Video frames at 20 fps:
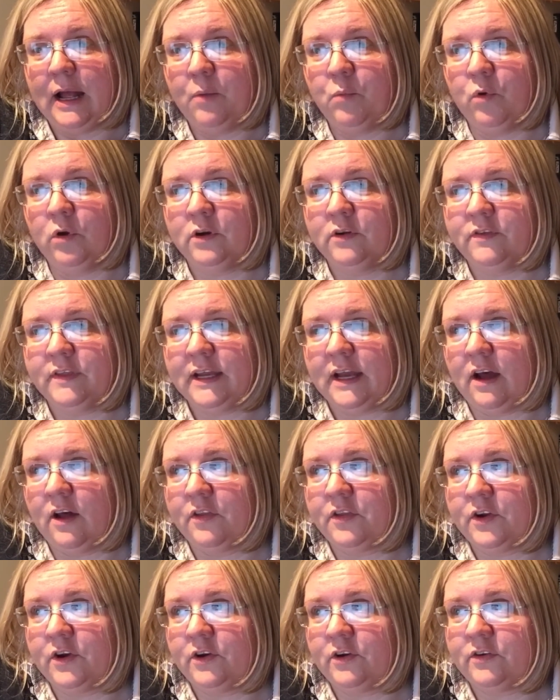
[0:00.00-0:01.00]
One of the
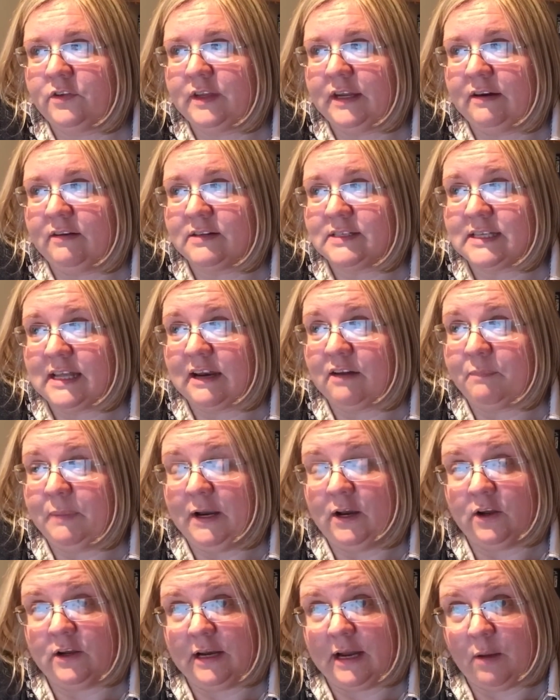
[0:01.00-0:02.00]
other theories that I've
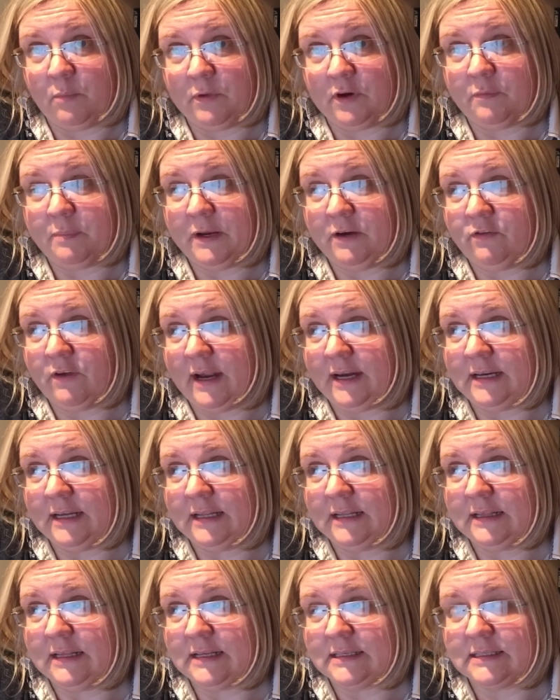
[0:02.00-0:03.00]
been looking at when I've been
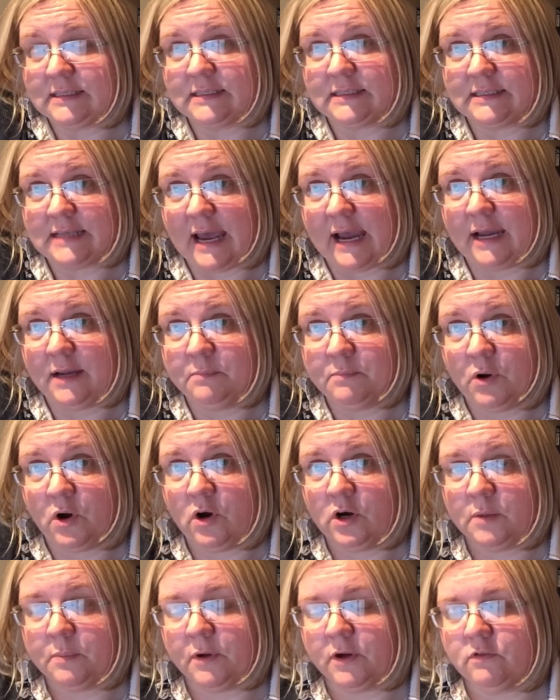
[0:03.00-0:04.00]
writing this second
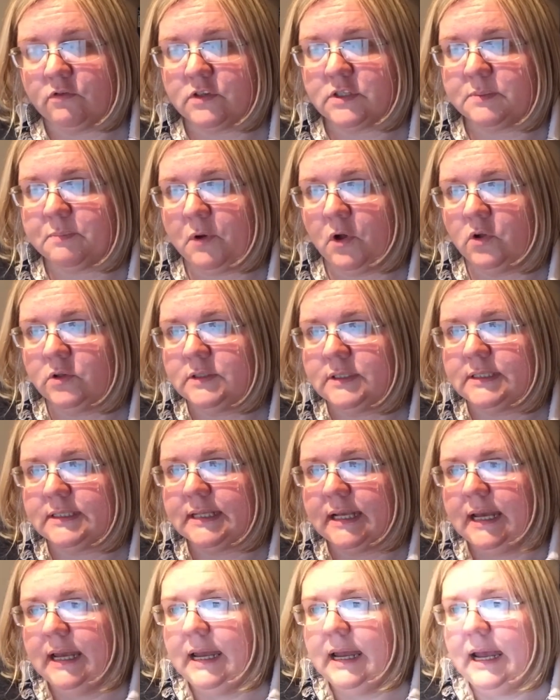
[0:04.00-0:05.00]
part about
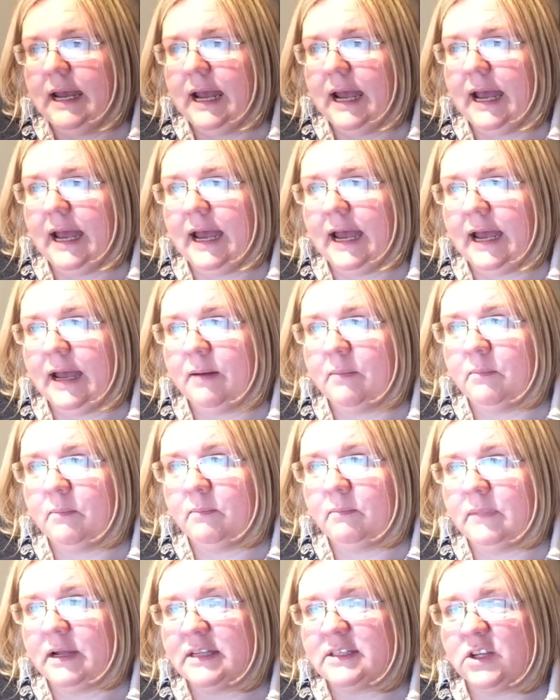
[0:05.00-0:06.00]
response,
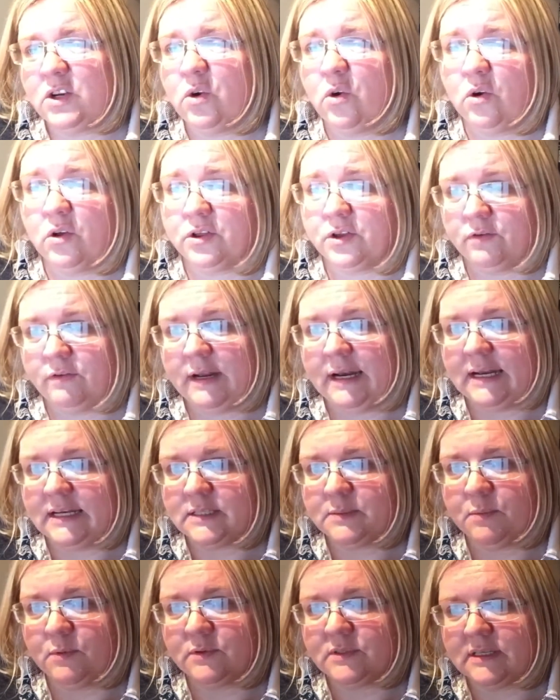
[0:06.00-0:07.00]
it's an author really, I
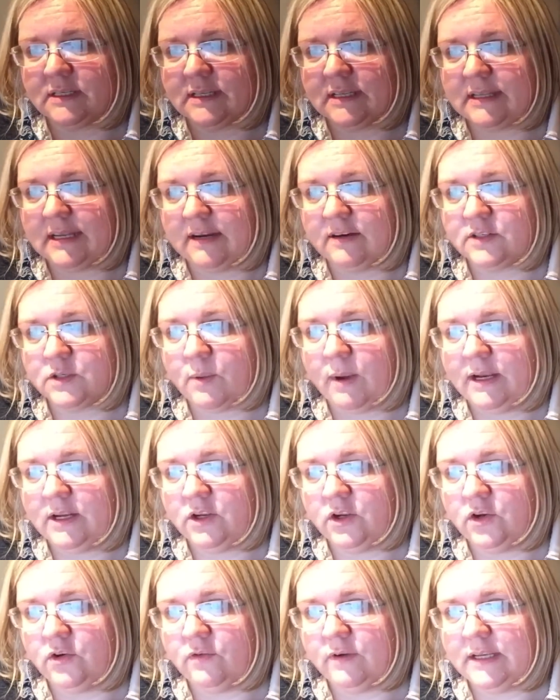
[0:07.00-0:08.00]
suppose, it's a theorist, quite
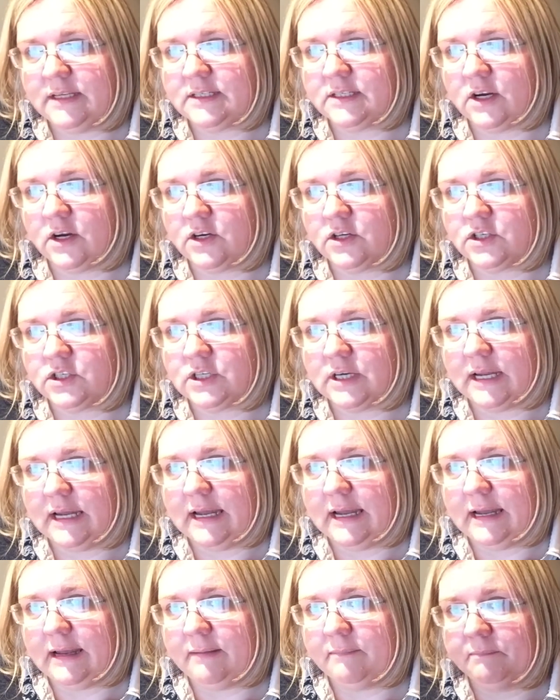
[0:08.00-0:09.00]
new research
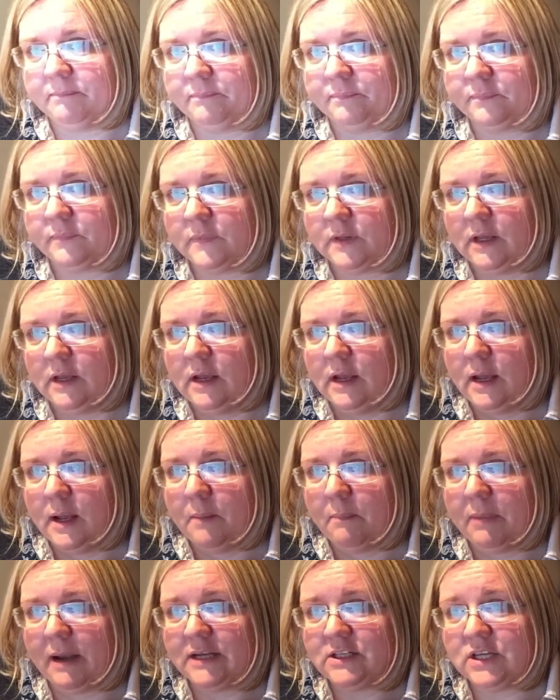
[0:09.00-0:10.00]

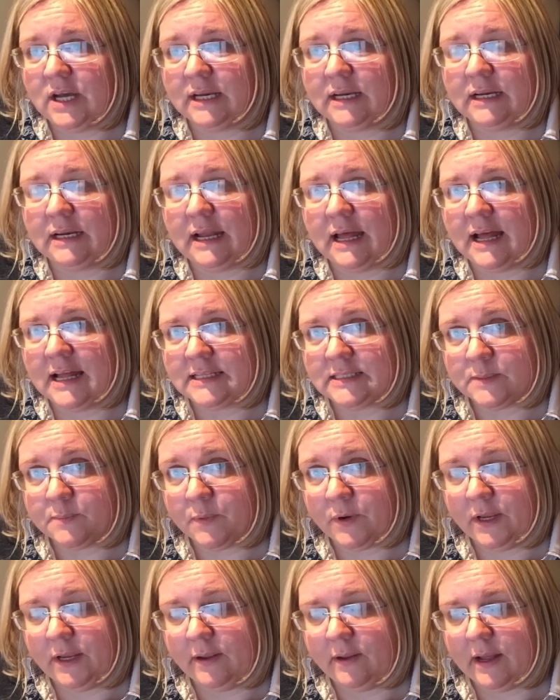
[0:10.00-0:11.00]
by Janet
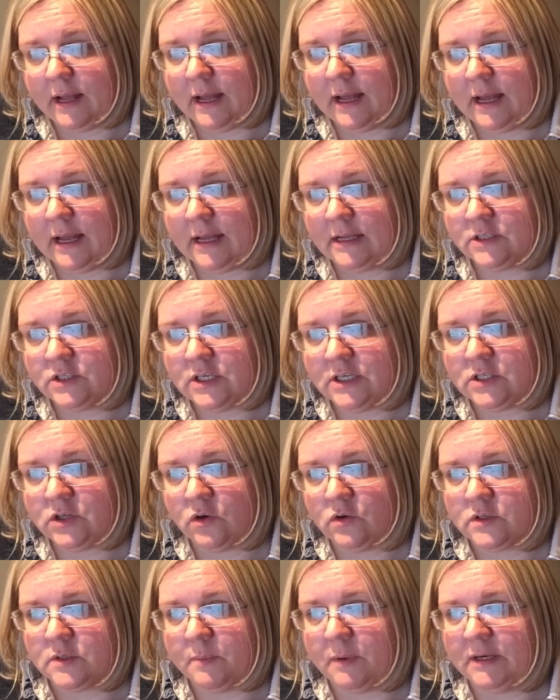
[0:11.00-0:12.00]
Lansbury, and she
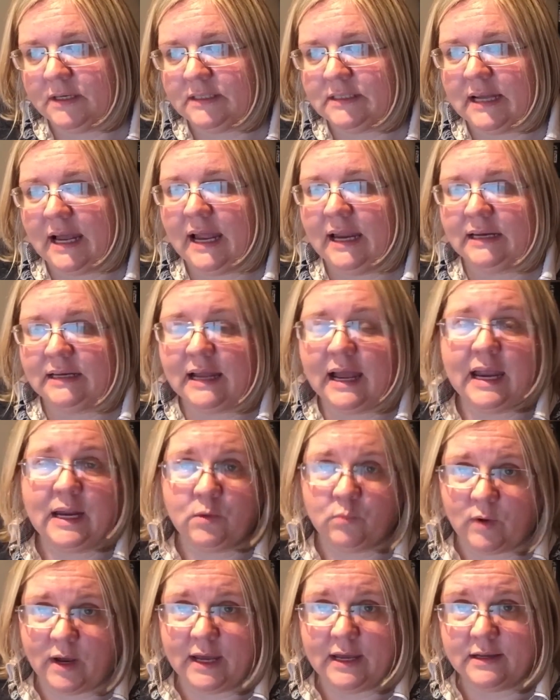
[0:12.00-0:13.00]
talks about
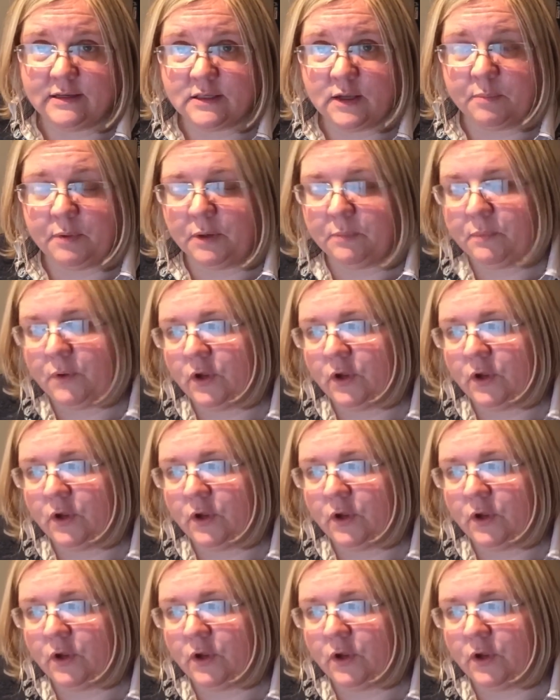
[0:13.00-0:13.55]
9 ways about